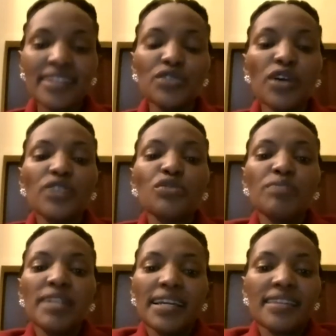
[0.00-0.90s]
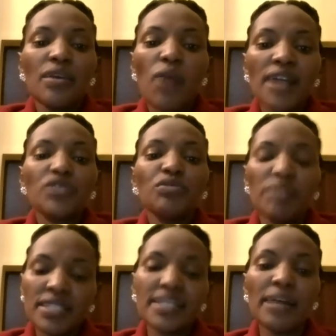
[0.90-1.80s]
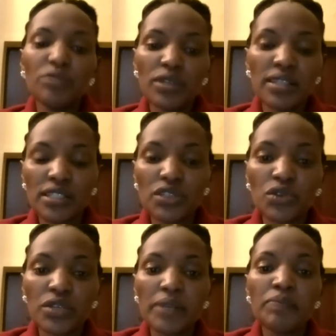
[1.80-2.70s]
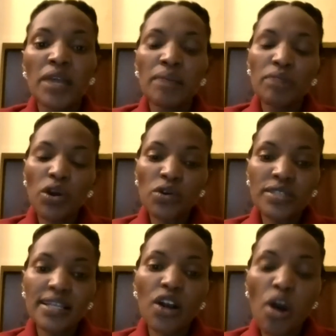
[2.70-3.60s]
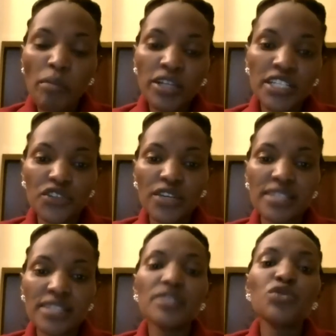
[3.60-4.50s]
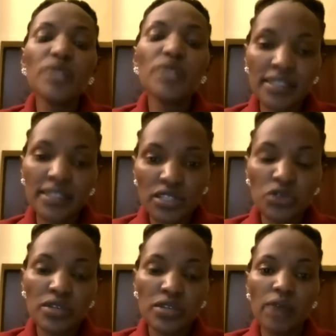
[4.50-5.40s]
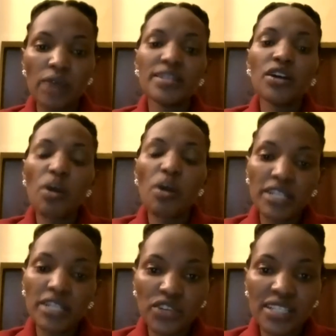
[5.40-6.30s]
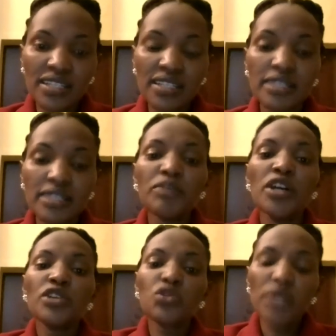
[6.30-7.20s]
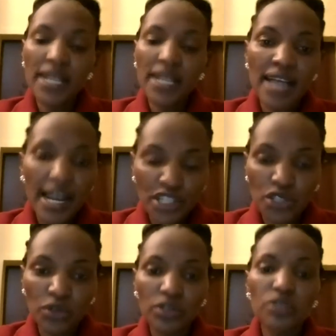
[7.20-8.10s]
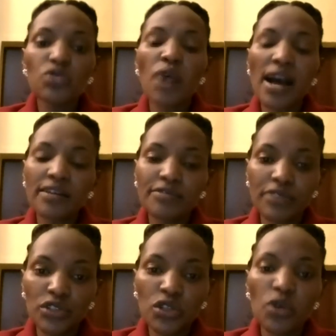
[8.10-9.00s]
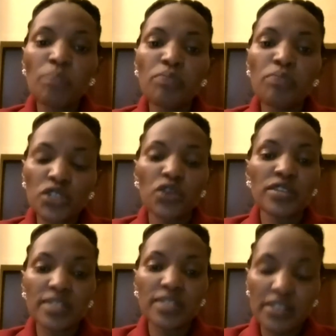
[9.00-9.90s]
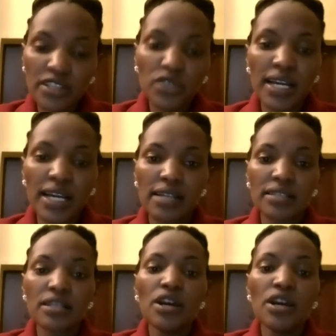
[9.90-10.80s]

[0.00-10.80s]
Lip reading: You don't want to be like the one to be seen and bring this story, because the common interest is to get the story out. The common interest is to get action, to have, you know, push or rescue the girls.